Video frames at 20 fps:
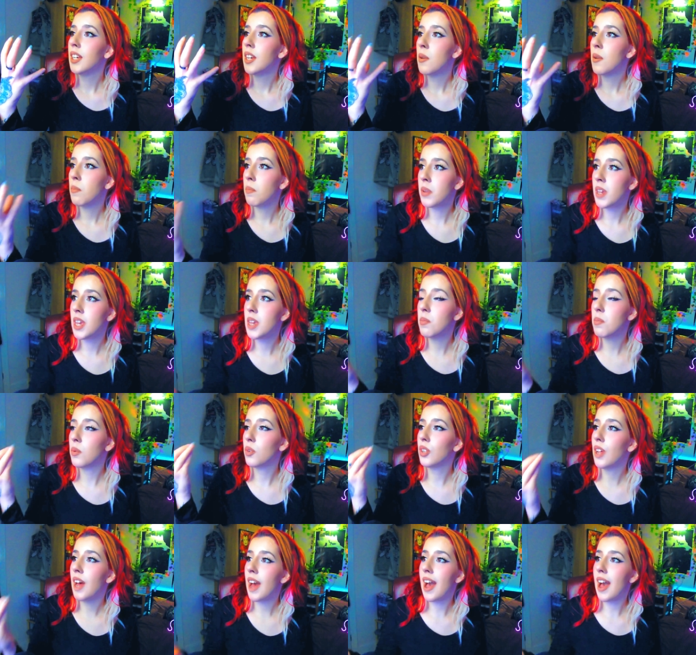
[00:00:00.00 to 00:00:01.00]

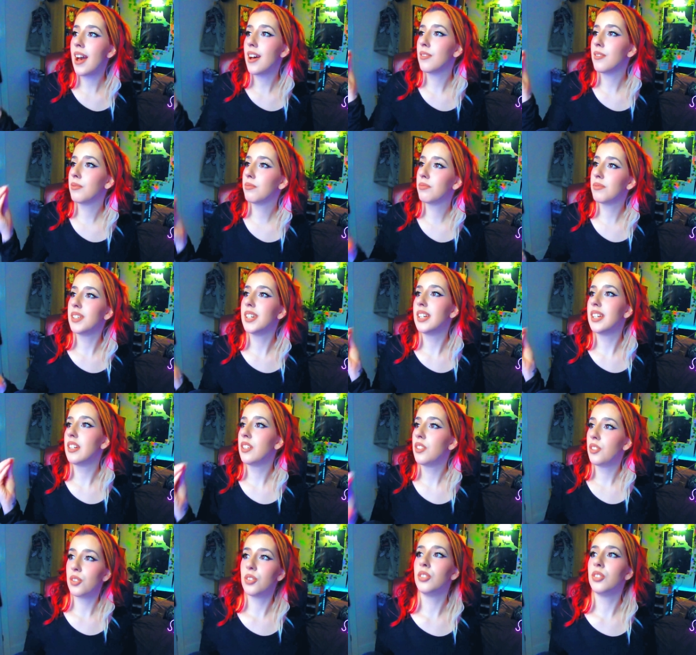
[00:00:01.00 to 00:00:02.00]
people have been
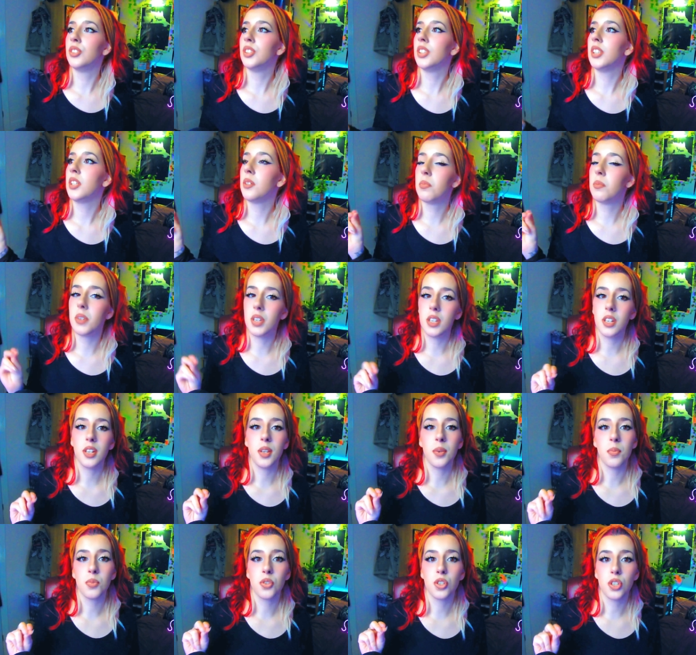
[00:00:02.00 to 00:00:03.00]
using
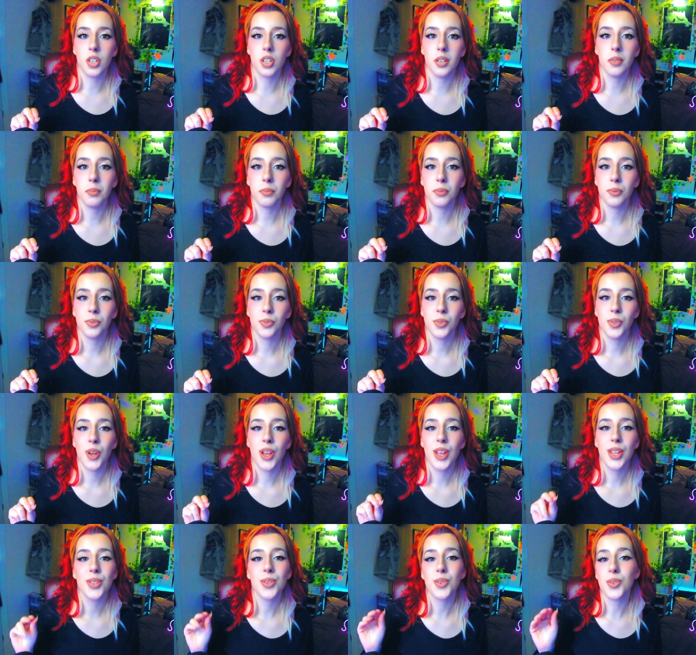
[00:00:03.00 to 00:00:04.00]
mediumship
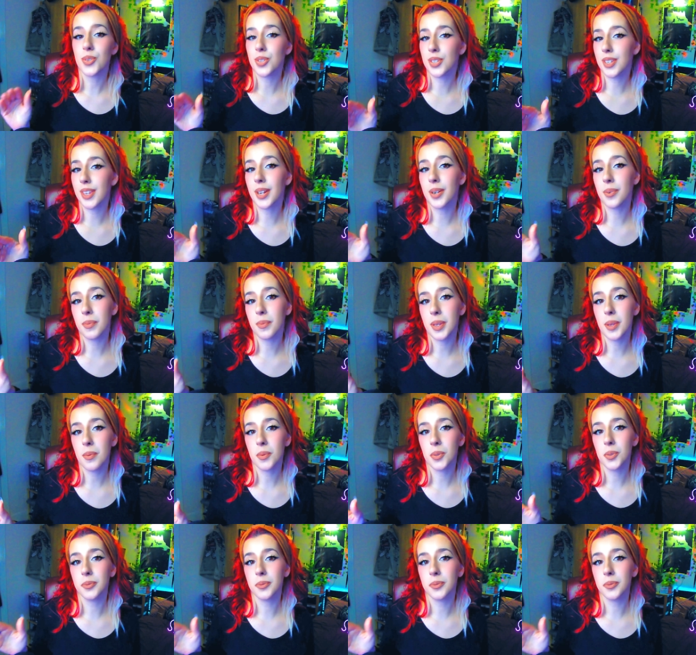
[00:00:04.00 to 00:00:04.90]
to scare people.